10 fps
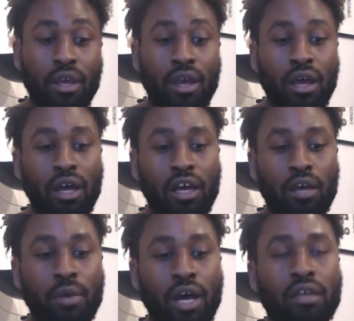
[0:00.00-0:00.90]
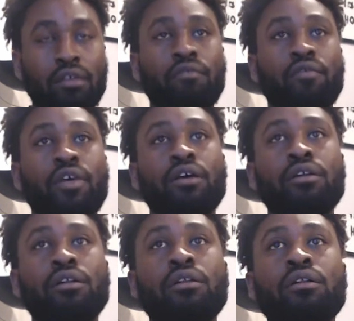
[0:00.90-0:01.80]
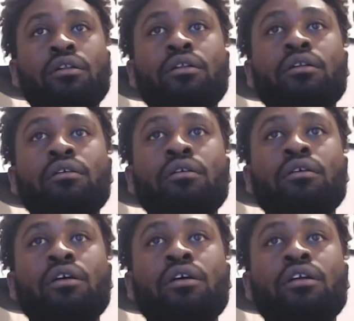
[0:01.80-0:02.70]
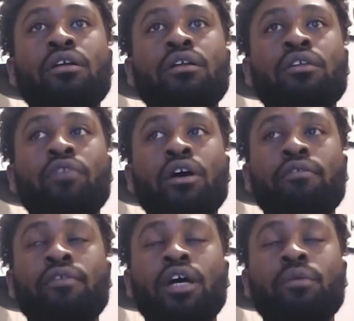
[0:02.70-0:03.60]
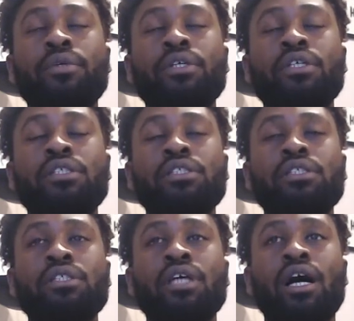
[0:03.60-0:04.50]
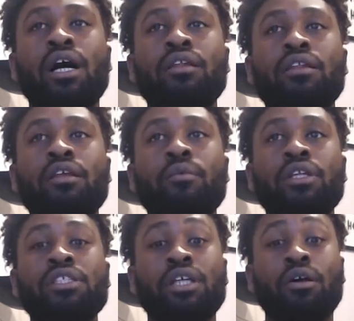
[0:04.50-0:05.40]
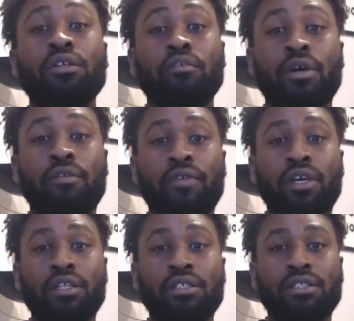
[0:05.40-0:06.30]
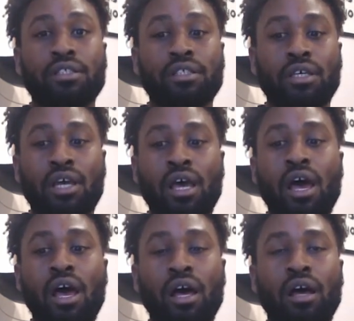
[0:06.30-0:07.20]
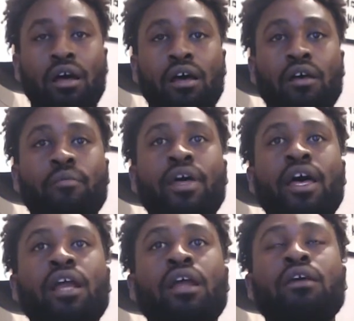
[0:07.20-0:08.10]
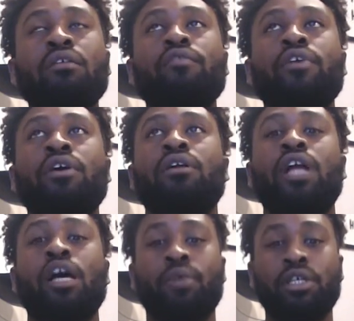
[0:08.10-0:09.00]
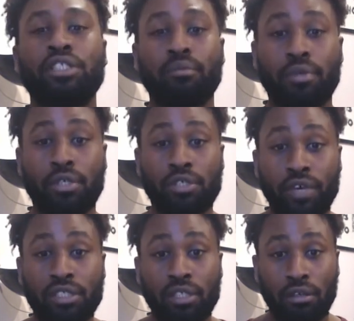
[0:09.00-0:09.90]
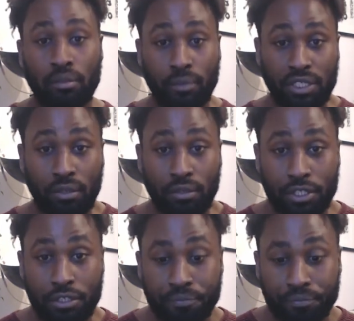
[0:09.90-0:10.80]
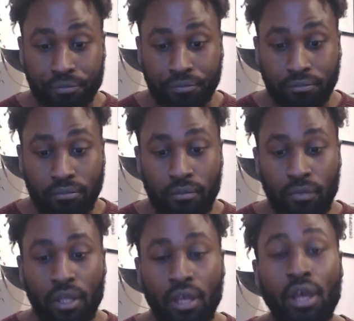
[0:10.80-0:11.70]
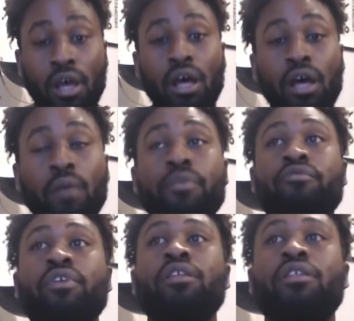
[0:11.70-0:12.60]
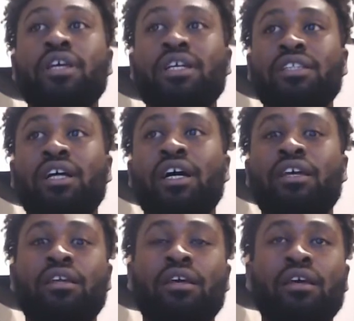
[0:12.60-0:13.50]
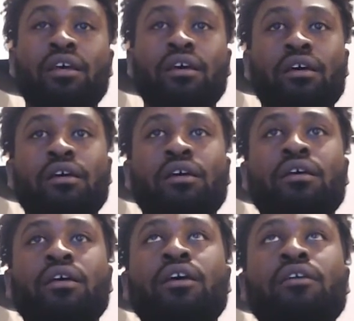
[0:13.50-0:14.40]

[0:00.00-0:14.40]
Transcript: I can feel the rug fibres under the soles of my feet, and I can feel how my jumper is resting on my shoulders. 3 things that I can hear. Okay.